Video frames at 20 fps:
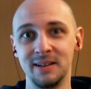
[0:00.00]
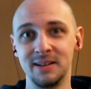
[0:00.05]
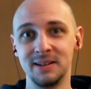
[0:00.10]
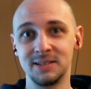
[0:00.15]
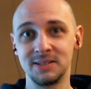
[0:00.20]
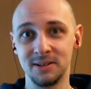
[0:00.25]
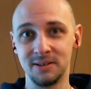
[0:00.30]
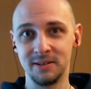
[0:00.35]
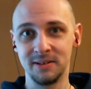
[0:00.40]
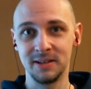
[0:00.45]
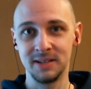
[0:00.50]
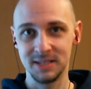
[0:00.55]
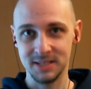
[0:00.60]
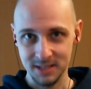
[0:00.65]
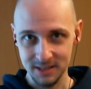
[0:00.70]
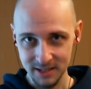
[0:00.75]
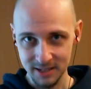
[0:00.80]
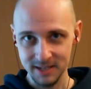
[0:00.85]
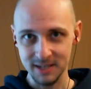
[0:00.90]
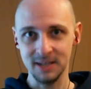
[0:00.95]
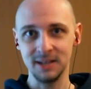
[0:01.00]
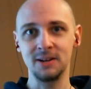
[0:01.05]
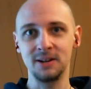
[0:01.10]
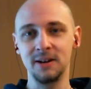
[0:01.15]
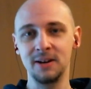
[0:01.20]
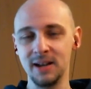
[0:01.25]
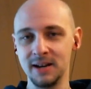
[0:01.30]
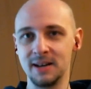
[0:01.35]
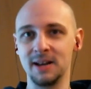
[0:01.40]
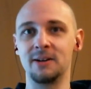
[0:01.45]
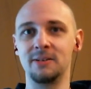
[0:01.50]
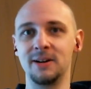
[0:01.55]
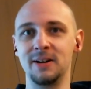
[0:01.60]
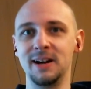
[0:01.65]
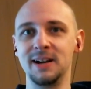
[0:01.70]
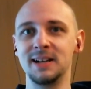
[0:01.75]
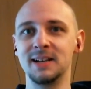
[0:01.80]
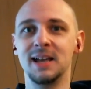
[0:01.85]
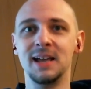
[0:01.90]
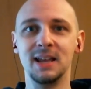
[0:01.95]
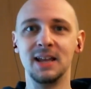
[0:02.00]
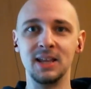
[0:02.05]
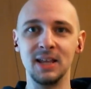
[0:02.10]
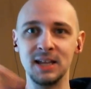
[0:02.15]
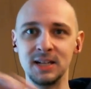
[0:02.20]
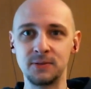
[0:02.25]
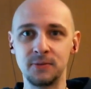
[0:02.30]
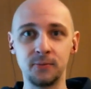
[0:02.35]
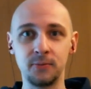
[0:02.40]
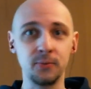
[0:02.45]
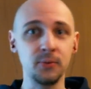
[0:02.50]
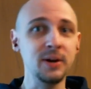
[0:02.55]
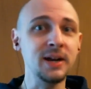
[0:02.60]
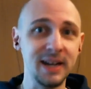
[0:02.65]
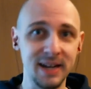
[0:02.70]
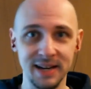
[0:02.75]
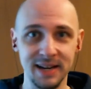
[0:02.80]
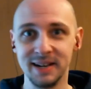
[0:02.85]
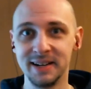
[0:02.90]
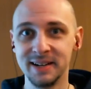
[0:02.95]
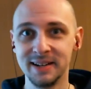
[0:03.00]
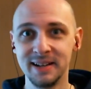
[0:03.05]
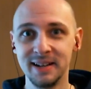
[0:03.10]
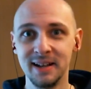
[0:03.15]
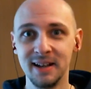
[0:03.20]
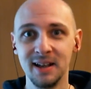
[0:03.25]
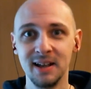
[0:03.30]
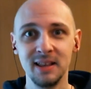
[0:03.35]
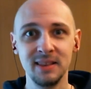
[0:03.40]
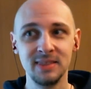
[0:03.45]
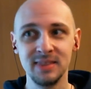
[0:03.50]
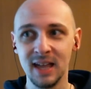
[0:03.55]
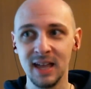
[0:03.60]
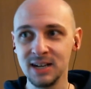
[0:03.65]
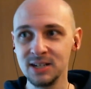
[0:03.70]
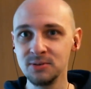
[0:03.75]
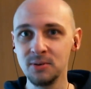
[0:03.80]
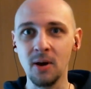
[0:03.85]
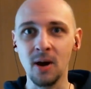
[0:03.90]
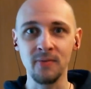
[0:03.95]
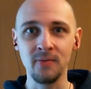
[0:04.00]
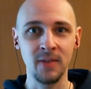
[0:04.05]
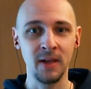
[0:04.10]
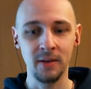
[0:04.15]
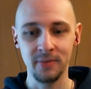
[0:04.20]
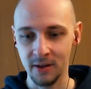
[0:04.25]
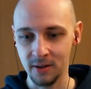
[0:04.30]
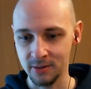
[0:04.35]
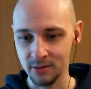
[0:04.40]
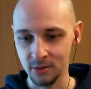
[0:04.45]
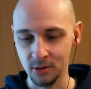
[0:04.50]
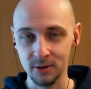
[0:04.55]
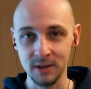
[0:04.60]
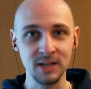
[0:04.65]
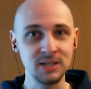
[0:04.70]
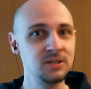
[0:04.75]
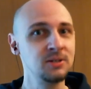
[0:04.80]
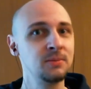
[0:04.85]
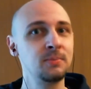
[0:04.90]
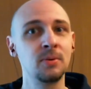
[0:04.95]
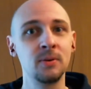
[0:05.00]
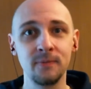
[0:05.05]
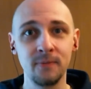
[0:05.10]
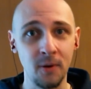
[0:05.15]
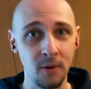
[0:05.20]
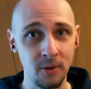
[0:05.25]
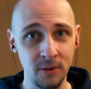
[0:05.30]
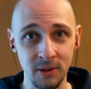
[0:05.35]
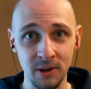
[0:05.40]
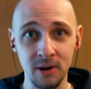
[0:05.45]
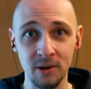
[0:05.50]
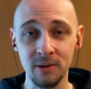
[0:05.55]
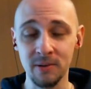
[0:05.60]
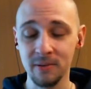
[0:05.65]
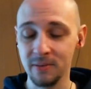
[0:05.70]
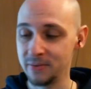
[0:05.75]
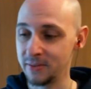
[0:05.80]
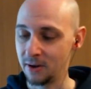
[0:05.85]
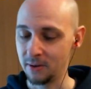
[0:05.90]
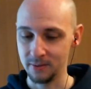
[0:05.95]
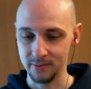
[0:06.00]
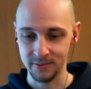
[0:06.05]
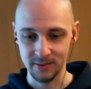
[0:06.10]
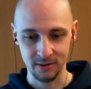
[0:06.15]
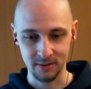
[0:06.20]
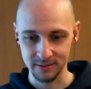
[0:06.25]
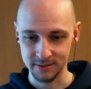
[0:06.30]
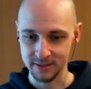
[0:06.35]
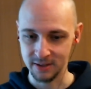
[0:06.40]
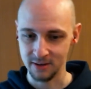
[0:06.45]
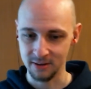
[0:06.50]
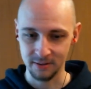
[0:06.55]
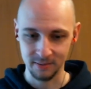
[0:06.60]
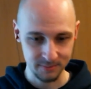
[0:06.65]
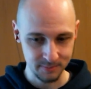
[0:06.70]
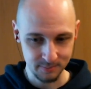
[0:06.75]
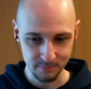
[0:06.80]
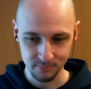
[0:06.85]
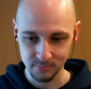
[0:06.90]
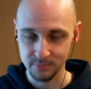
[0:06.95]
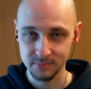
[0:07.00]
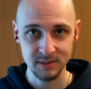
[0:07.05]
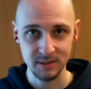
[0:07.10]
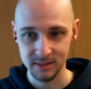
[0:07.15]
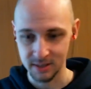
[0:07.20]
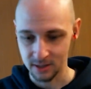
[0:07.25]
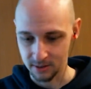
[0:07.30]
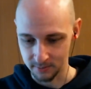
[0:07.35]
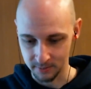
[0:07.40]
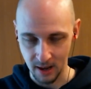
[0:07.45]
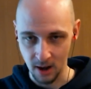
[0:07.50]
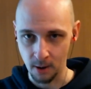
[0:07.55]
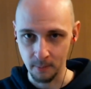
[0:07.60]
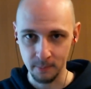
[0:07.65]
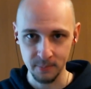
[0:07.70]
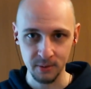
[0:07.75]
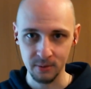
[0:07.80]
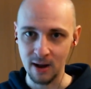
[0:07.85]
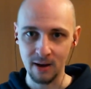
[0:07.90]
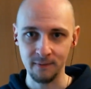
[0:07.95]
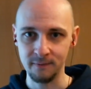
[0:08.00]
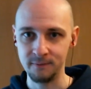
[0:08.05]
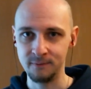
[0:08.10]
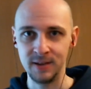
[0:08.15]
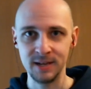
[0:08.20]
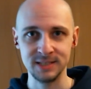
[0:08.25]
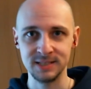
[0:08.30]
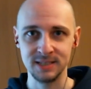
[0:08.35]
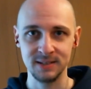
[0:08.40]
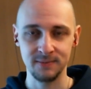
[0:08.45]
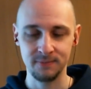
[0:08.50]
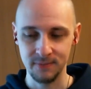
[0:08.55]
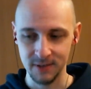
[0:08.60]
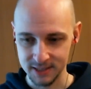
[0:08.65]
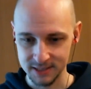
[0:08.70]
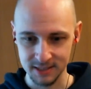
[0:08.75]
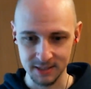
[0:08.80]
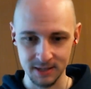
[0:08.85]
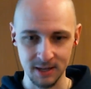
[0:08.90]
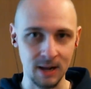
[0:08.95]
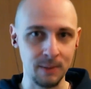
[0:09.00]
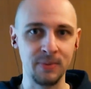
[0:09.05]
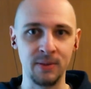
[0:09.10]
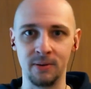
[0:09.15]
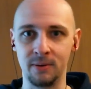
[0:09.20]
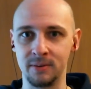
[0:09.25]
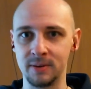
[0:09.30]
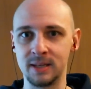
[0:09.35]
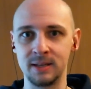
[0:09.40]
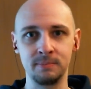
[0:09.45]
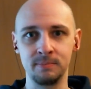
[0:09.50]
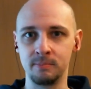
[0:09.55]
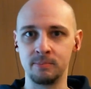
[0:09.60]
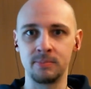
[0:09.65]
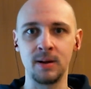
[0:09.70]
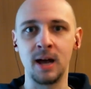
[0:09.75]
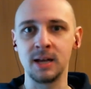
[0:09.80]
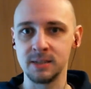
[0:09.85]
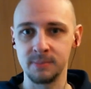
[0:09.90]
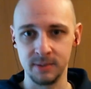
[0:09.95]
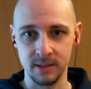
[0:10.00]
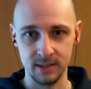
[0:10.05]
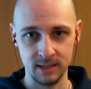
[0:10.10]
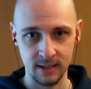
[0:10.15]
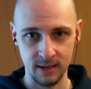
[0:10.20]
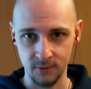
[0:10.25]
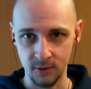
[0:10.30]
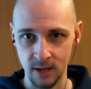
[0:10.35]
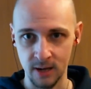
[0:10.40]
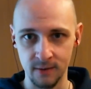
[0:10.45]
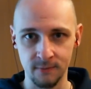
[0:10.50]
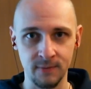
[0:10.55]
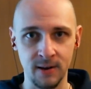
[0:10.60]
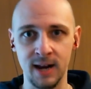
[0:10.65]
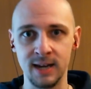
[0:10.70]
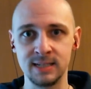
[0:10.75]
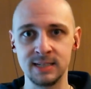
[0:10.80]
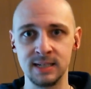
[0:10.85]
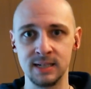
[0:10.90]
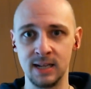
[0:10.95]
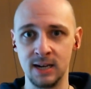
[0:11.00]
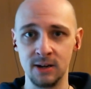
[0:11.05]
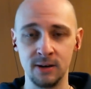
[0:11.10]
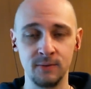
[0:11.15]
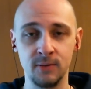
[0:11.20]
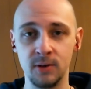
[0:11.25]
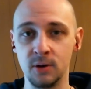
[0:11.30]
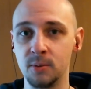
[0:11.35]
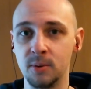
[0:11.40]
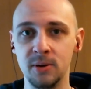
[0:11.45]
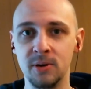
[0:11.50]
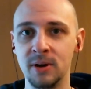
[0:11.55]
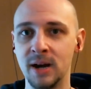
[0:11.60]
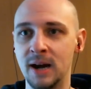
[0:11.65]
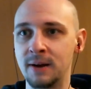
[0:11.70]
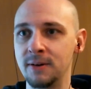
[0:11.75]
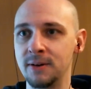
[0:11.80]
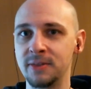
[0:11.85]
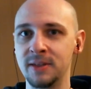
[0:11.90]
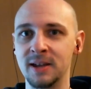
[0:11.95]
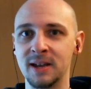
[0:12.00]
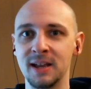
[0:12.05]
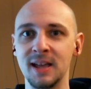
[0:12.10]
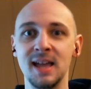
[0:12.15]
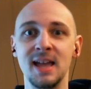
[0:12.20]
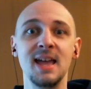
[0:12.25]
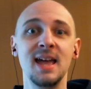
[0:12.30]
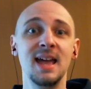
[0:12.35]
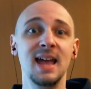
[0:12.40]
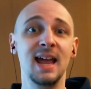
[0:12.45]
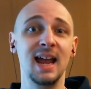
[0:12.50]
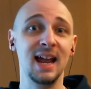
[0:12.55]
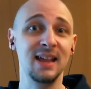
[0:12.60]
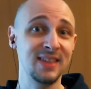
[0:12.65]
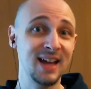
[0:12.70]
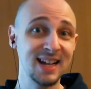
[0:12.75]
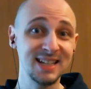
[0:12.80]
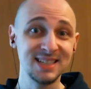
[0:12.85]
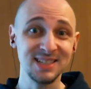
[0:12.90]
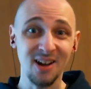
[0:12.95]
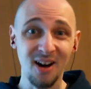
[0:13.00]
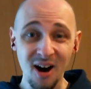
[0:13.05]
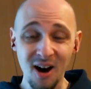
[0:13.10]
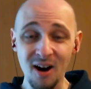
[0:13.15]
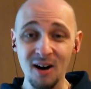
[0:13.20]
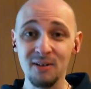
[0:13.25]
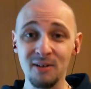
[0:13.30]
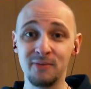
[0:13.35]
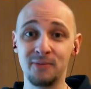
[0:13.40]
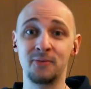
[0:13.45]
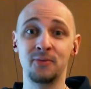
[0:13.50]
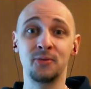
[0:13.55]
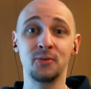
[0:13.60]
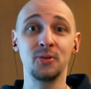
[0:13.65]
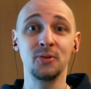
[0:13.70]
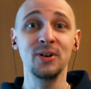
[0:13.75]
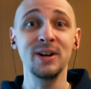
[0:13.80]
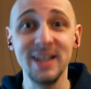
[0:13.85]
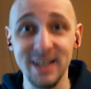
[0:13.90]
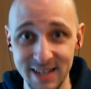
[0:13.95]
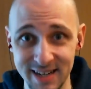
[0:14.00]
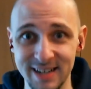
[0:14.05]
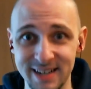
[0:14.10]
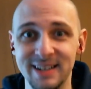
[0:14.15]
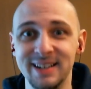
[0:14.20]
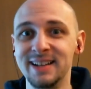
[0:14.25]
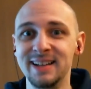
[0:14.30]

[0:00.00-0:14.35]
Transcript: So it's clicking in your head now, right? It's free. They'll look at your portfolio. They'll help you out, fix it up. They'll possibly give you advice and interview you and everything, and that's all free.